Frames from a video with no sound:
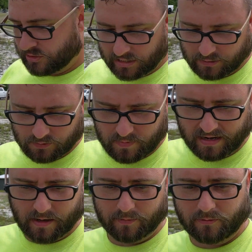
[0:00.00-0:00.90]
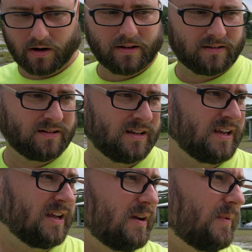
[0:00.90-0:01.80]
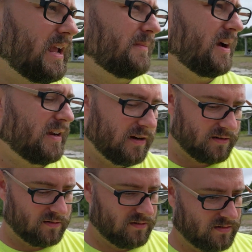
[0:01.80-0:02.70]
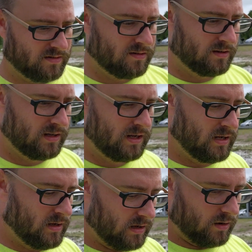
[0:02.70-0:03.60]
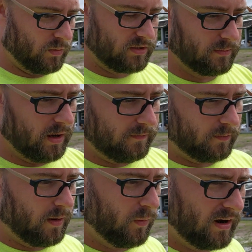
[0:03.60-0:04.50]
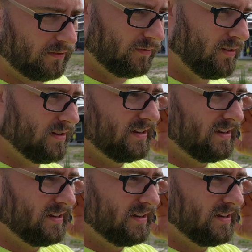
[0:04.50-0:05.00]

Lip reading: tractor was back up and running, and we came out here with some help from my wife